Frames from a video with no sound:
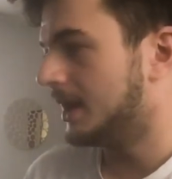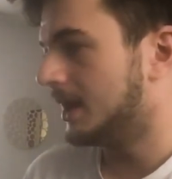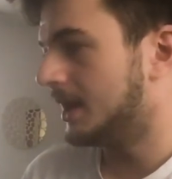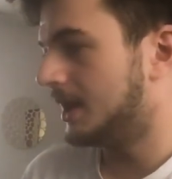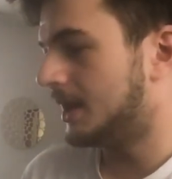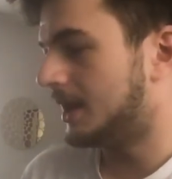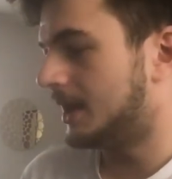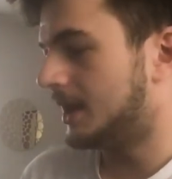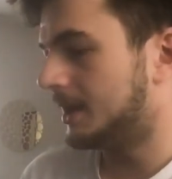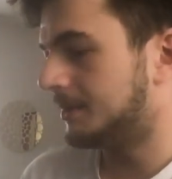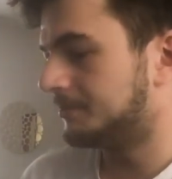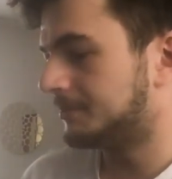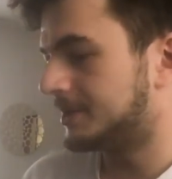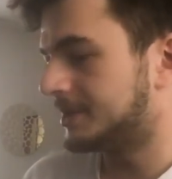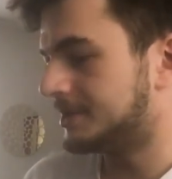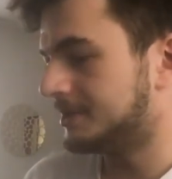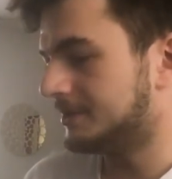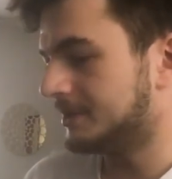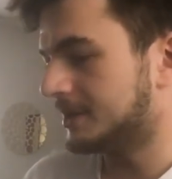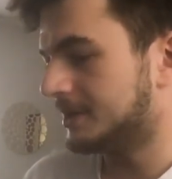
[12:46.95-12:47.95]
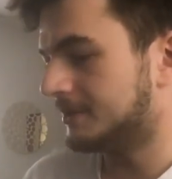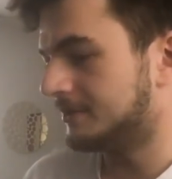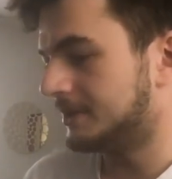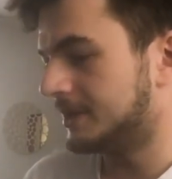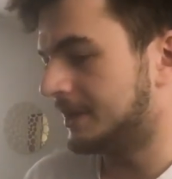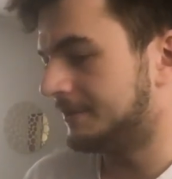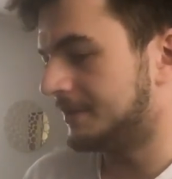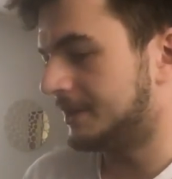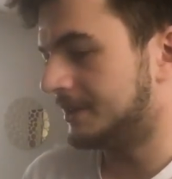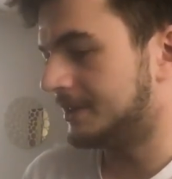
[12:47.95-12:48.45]
considering I don't really
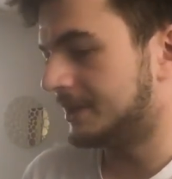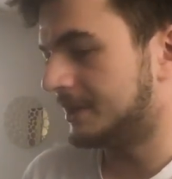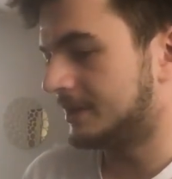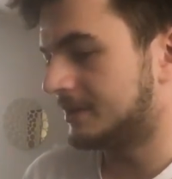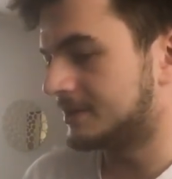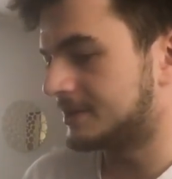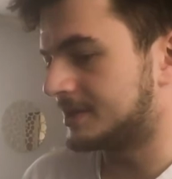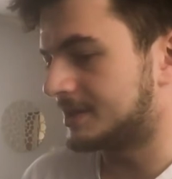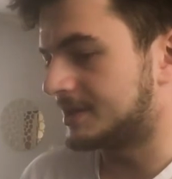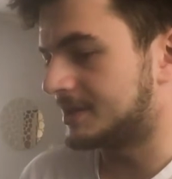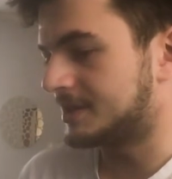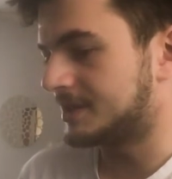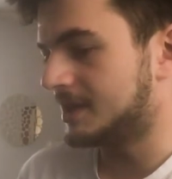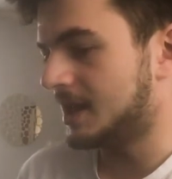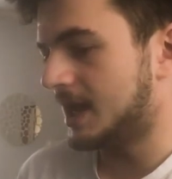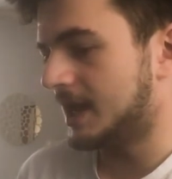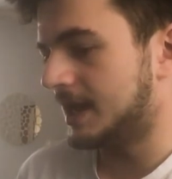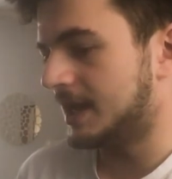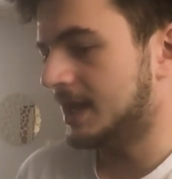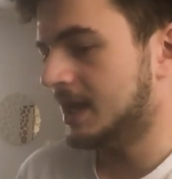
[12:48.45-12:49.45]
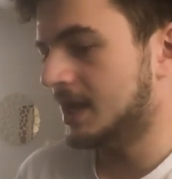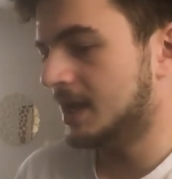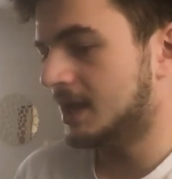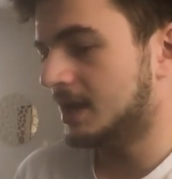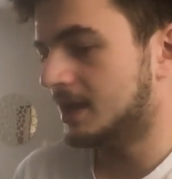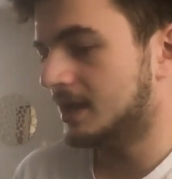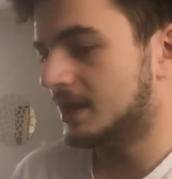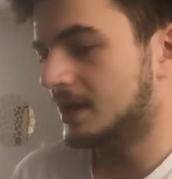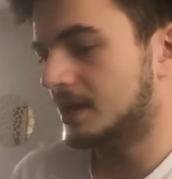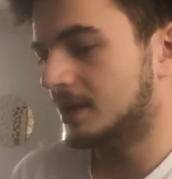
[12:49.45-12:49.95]
have anything else to say,
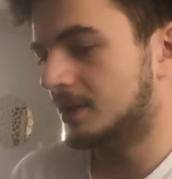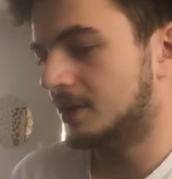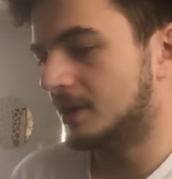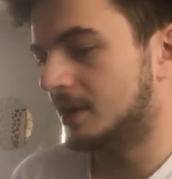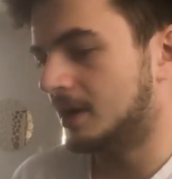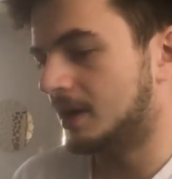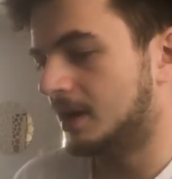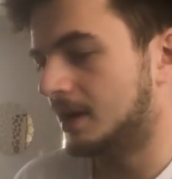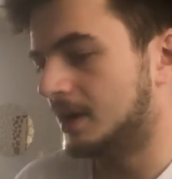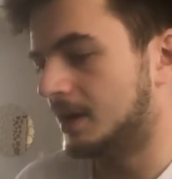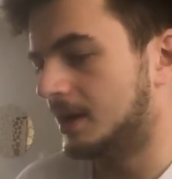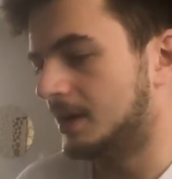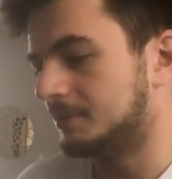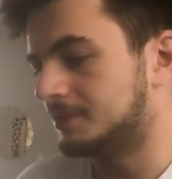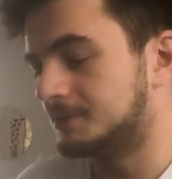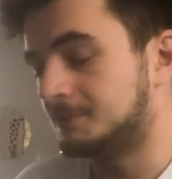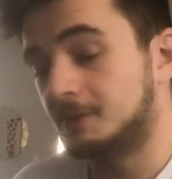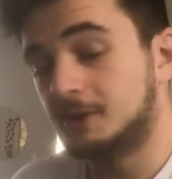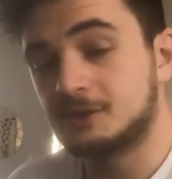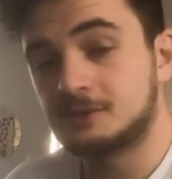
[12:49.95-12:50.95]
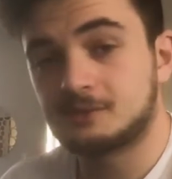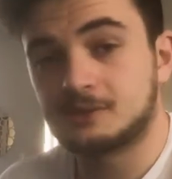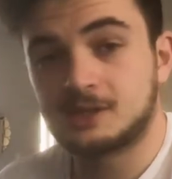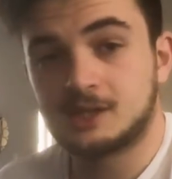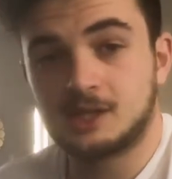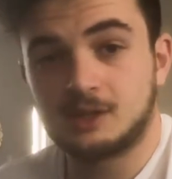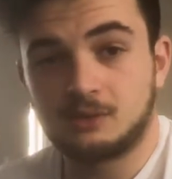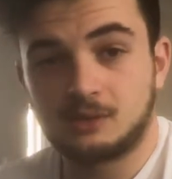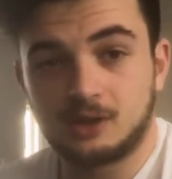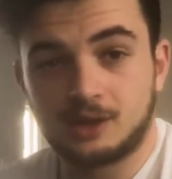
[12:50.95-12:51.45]
I suppose we'll see
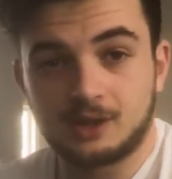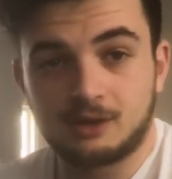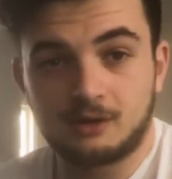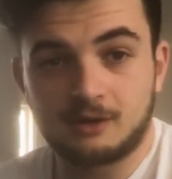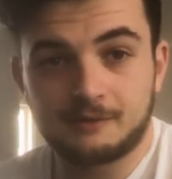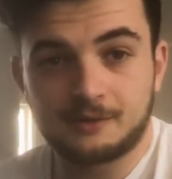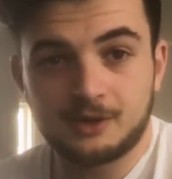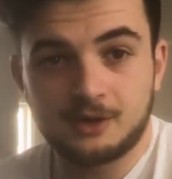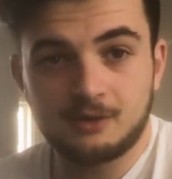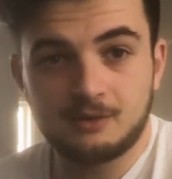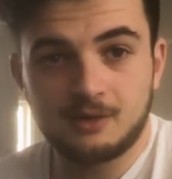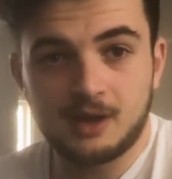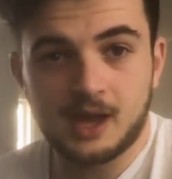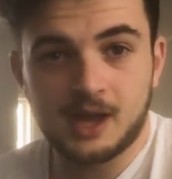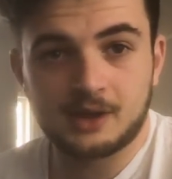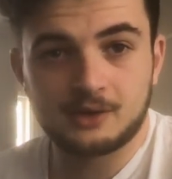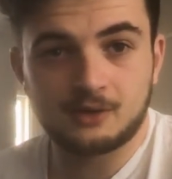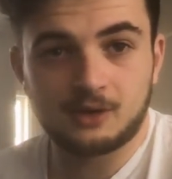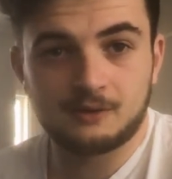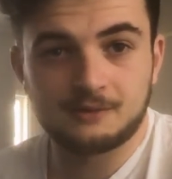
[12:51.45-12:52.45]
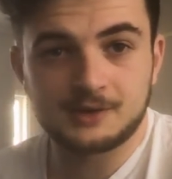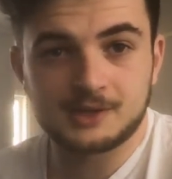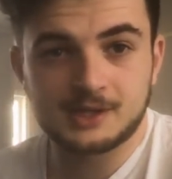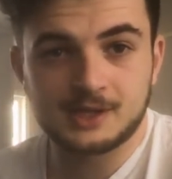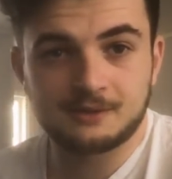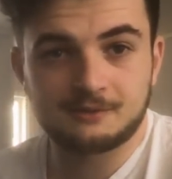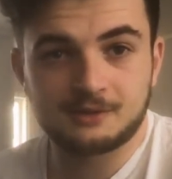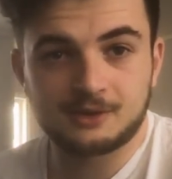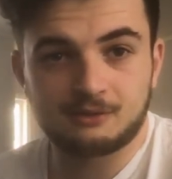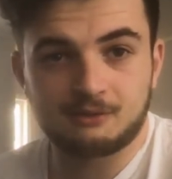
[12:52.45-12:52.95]
you all in the review, and obviously
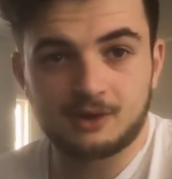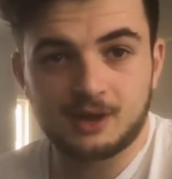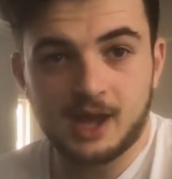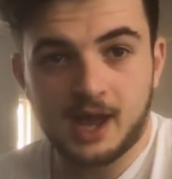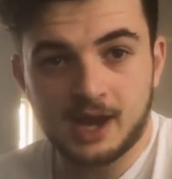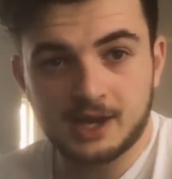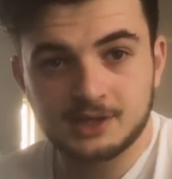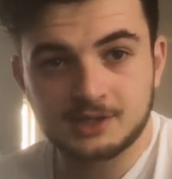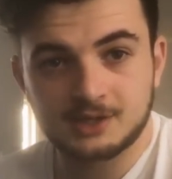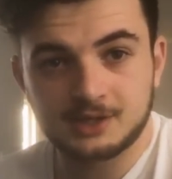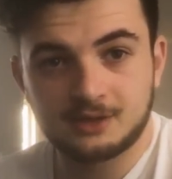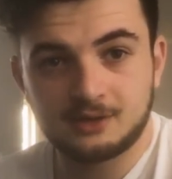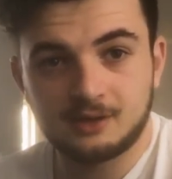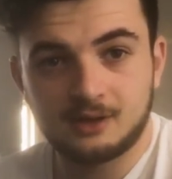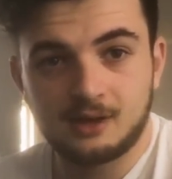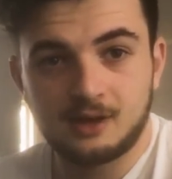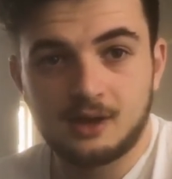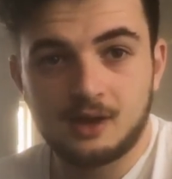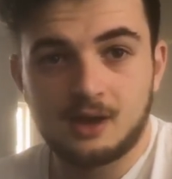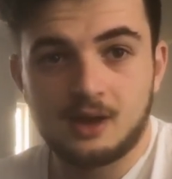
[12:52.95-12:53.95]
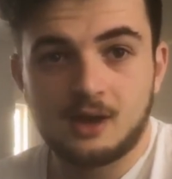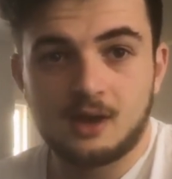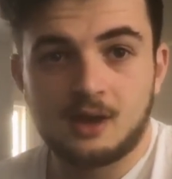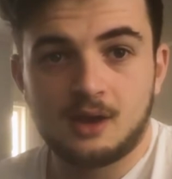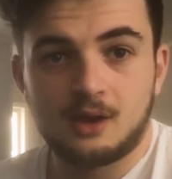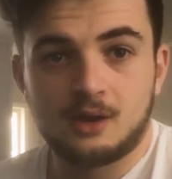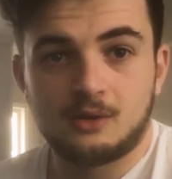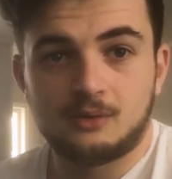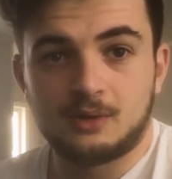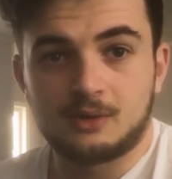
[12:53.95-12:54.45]
for the reaction,
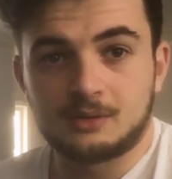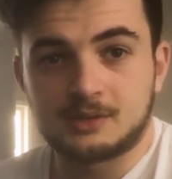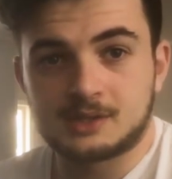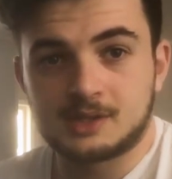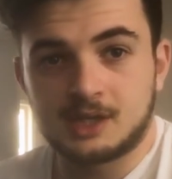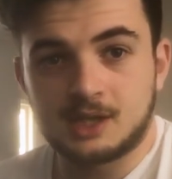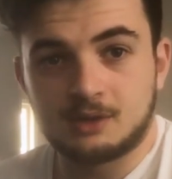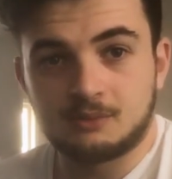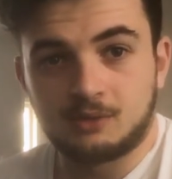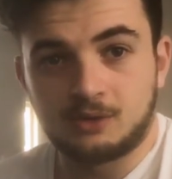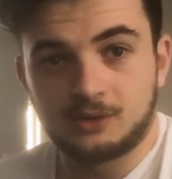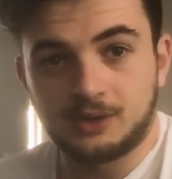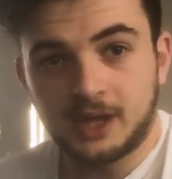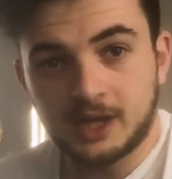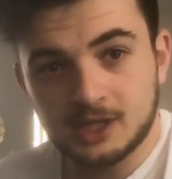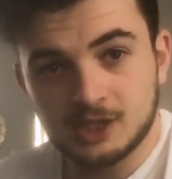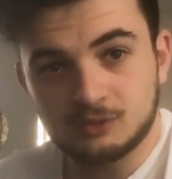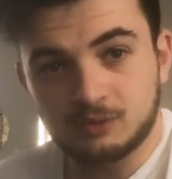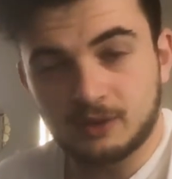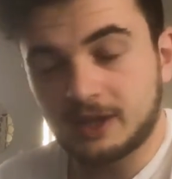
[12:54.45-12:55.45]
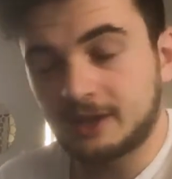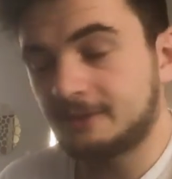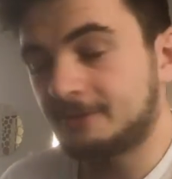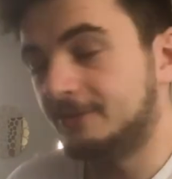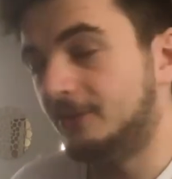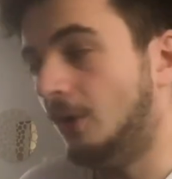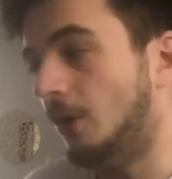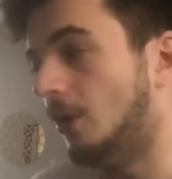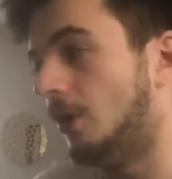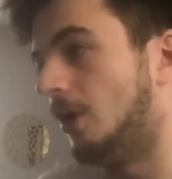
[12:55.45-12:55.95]
we will see you all next week
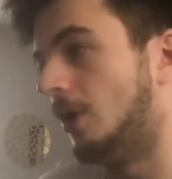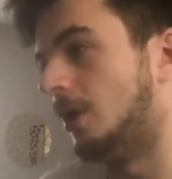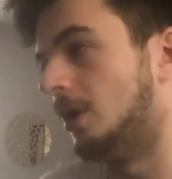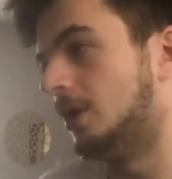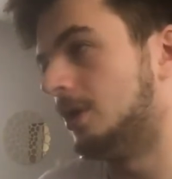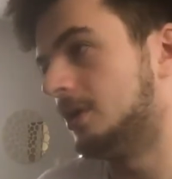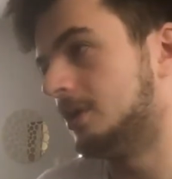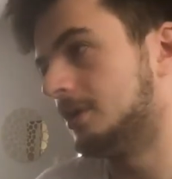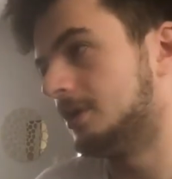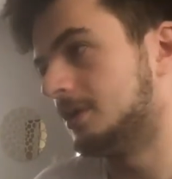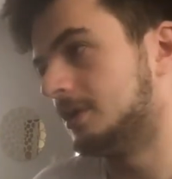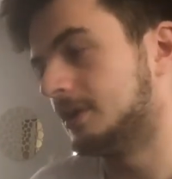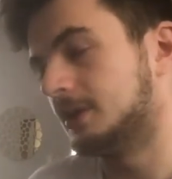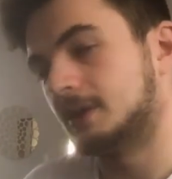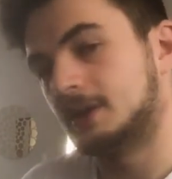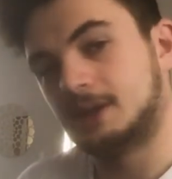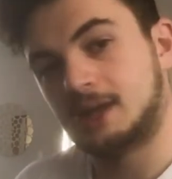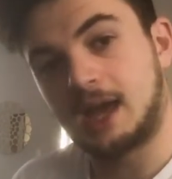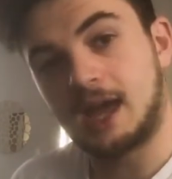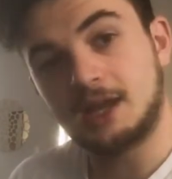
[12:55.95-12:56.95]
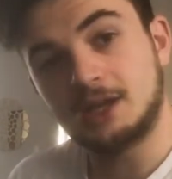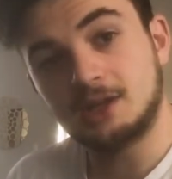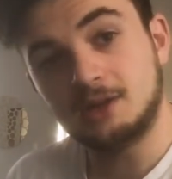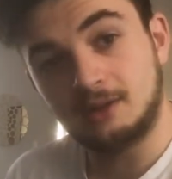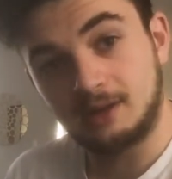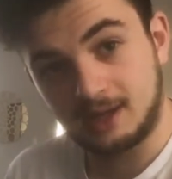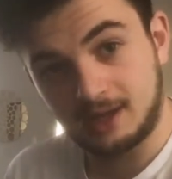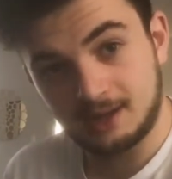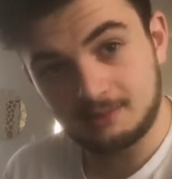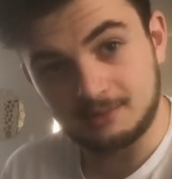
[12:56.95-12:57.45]
for Can You
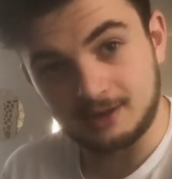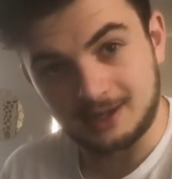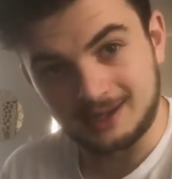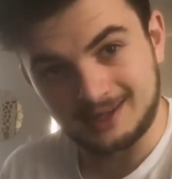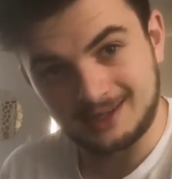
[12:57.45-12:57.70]
Hear Me?